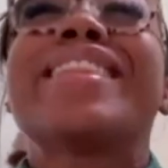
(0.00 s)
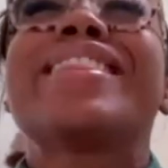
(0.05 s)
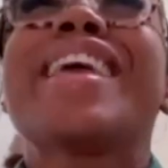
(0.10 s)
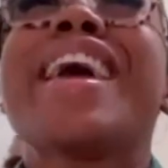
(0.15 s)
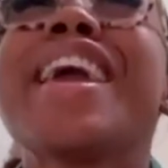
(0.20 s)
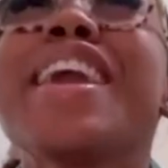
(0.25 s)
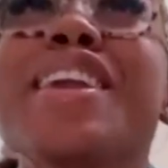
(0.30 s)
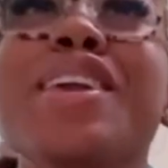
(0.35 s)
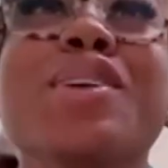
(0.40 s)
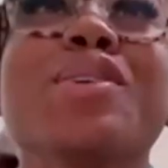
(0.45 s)

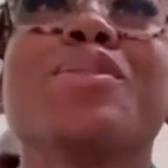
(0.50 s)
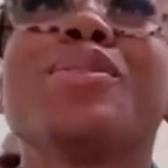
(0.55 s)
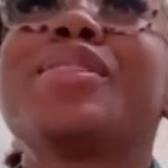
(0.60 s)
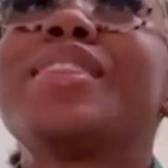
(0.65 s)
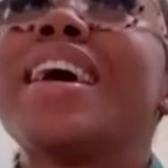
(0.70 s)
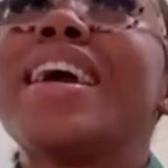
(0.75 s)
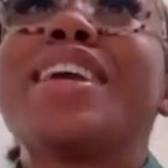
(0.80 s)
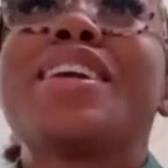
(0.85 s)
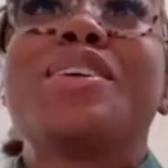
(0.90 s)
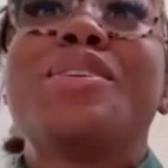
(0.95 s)
Thank you,
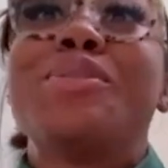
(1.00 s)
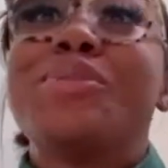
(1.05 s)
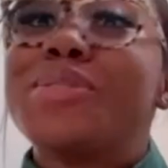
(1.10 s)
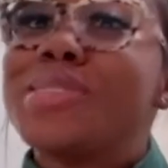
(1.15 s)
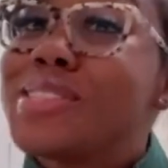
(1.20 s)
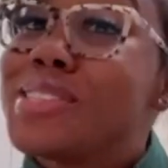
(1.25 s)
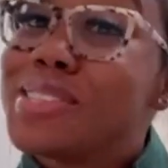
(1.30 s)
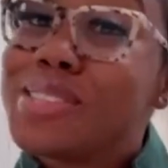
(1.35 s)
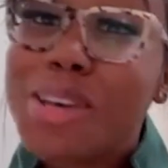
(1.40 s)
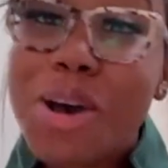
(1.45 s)
thank you
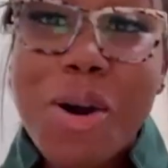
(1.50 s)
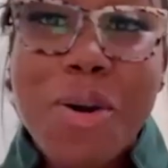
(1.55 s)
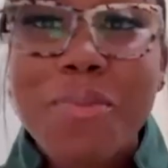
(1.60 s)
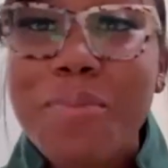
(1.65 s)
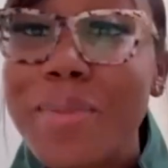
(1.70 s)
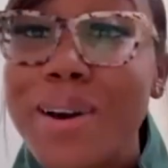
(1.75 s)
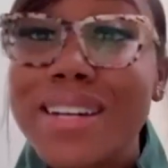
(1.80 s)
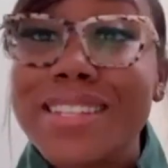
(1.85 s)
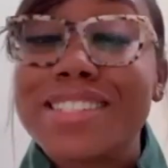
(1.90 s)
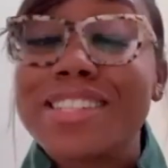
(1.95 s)

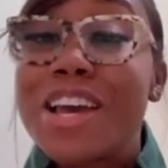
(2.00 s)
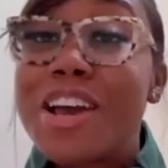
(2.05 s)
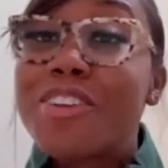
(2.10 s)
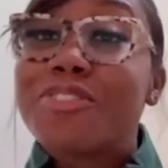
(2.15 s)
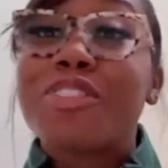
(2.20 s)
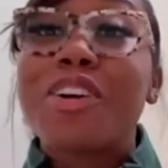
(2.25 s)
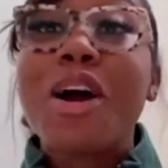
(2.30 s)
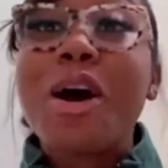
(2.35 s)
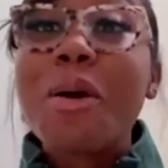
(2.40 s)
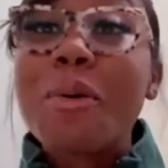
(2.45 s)
so much
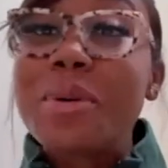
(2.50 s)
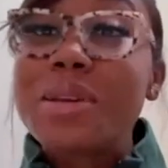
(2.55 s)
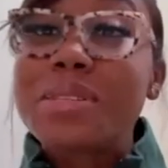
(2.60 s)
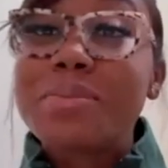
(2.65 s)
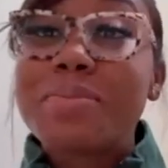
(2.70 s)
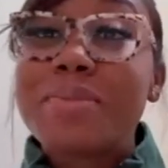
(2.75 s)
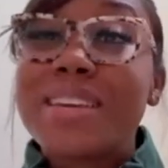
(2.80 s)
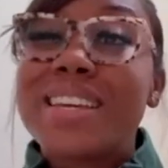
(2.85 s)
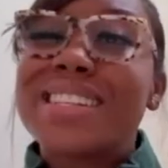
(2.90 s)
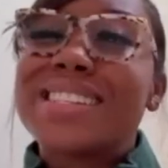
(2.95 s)
for
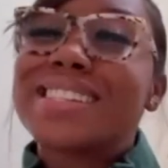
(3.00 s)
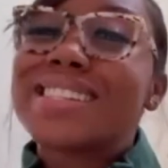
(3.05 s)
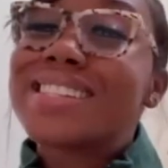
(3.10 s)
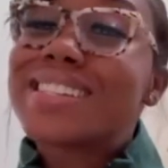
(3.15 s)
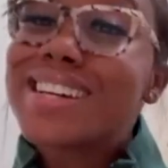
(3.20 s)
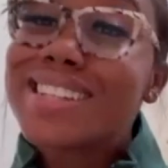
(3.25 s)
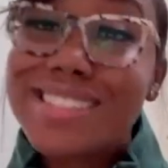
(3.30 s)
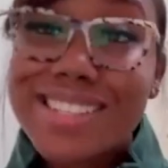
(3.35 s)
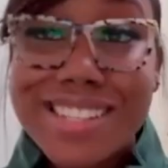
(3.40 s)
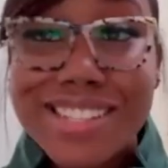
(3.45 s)
always being
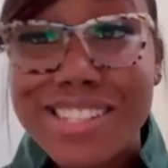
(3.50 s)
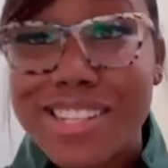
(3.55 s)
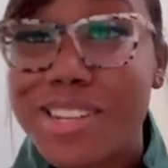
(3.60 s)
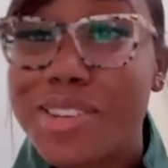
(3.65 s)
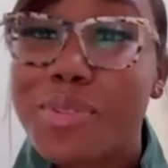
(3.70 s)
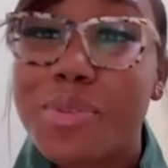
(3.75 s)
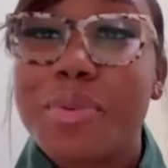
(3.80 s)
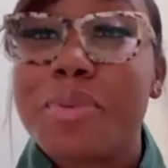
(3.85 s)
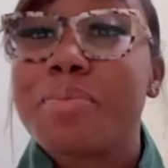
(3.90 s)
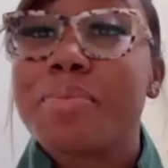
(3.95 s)
such a
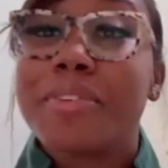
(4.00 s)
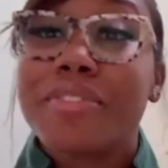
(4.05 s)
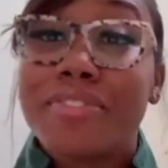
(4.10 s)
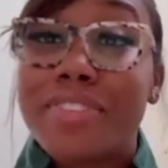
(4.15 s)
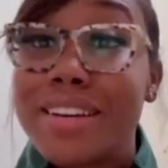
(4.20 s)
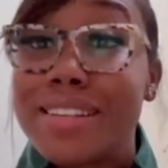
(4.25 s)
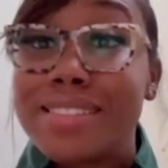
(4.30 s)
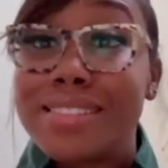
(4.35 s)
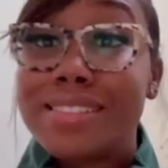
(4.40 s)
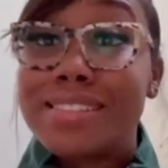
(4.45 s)
genuine
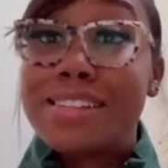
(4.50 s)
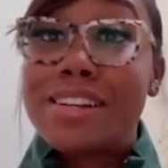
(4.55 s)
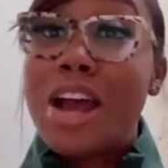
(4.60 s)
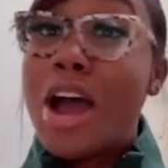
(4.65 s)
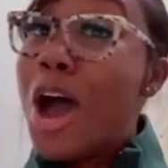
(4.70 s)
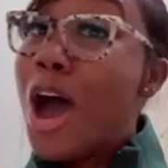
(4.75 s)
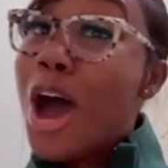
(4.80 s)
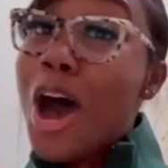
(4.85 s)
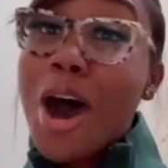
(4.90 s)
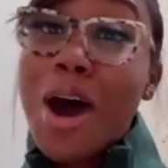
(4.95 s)
professor,
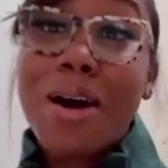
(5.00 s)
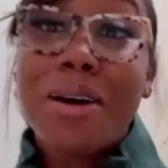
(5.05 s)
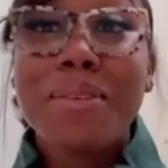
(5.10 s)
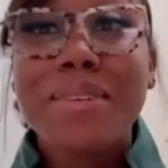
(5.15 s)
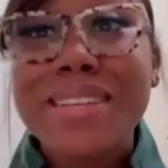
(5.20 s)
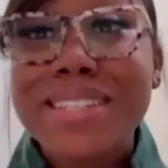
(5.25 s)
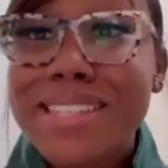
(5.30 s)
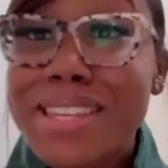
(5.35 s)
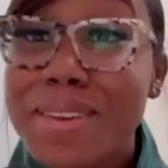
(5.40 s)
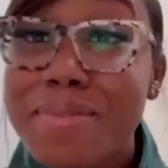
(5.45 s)

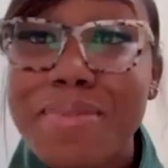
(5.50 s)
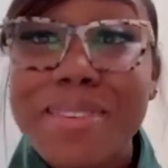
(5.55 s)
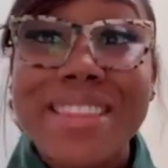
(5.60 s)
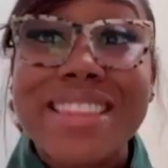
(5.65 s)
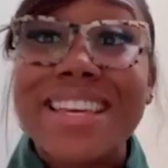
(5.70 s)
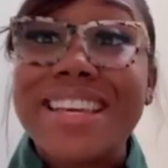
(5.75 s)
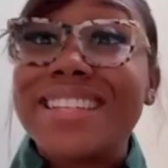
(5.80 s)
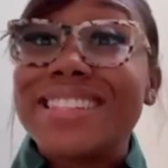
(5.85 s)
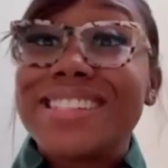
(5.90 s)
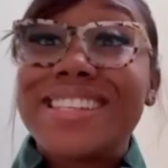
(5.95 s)
always
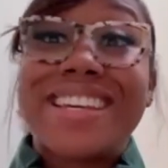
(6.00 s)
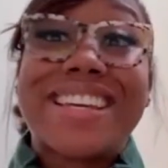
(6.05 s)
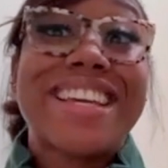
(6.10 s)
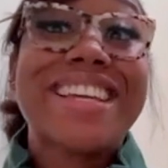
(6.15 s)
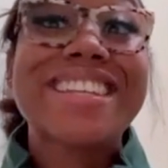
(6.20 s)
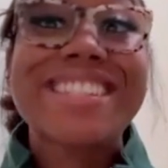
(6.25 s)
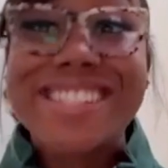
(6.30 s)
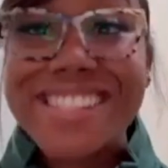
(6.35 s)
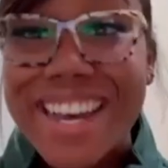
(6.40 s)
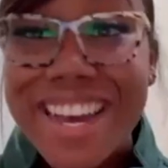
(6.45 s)
keeping things
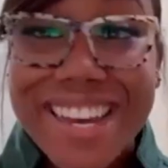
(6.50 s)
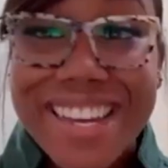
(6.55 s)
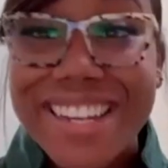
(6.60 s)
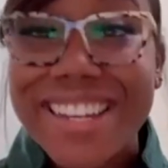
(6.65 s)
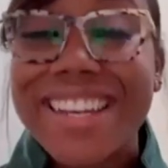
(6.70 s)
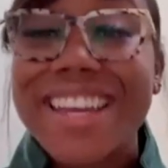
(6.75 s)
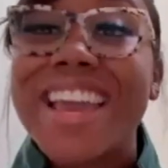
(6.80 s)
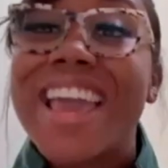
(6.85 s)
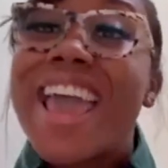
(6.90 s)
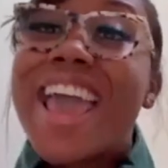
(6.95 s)

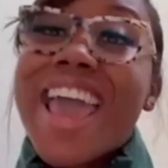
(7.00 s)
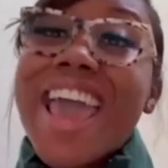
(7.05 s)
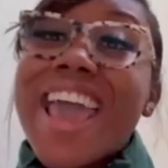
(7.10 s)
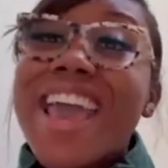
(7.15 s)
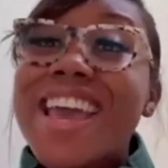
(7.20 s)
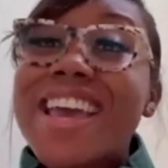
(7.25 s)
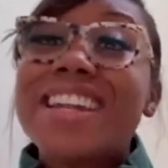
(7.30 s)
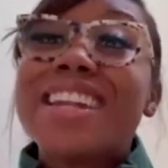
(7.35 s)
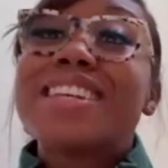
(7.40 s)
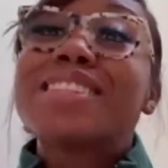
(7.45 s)
exciting
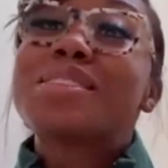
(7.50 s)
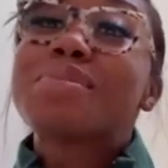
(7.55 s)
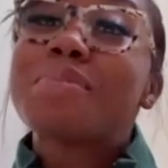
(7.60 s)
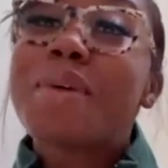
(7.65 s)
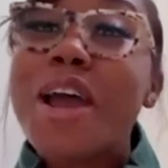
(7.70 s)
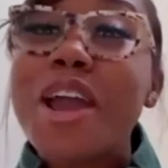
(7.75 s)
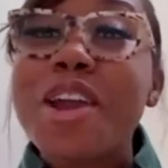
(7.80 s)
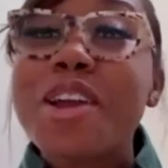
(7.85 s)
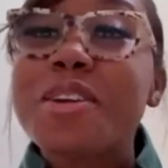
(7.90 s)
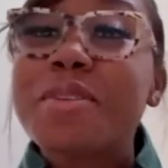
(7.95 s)
and
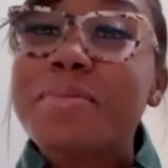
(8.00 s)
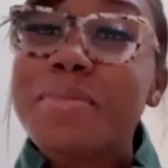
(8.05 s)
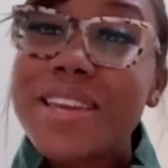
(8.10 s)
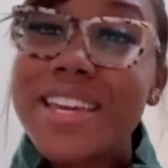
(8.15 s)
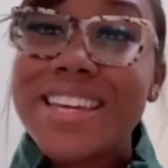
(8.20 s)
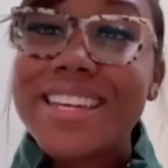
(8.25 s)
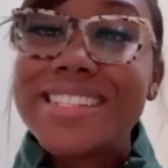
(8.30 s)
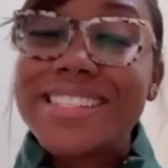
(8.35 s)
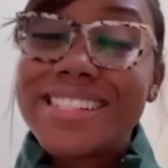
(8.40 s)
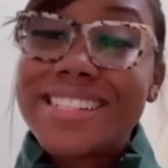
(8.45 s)
inspiring
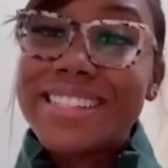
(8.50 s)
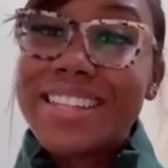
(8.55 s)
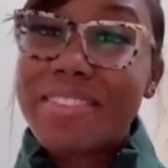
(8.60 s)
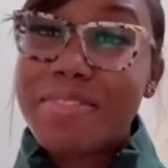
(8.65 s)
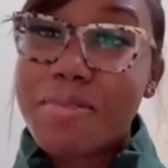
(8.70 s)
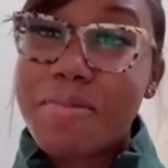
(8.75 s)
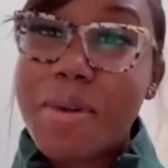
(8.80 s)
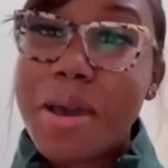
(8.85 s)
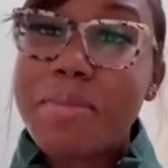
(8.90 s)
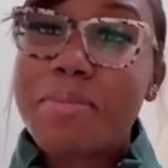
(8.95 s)
me to
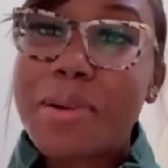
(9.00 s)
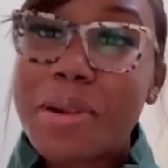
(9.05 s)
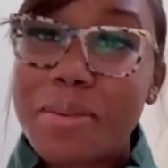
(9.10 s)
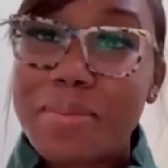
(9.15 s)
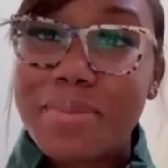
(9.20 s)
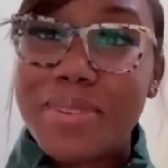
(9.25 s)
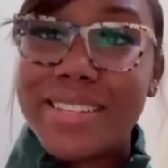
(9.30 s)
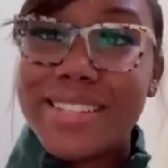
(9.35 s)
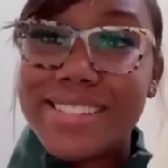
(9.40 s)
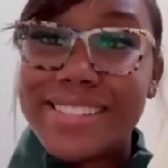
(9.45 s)
live in my
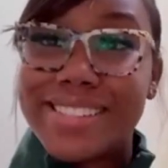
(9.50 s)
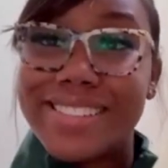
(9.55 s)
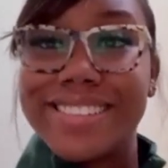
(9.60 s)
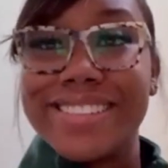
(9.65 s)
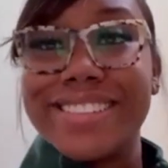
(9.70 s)
purpose.